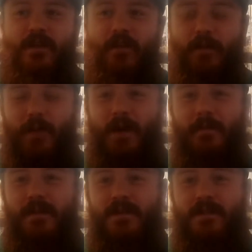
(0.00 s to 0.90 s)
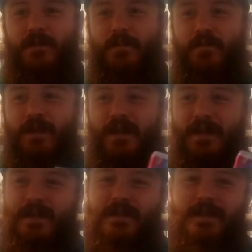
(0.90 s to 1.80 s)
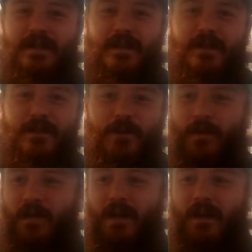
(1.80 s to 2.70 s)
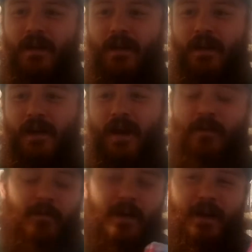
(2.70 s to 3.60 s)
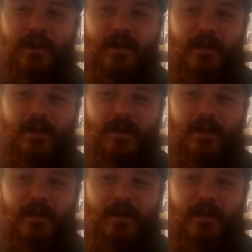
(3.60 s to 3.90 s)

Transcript: The only problem is they're pretty easy to unlock, and I don't mind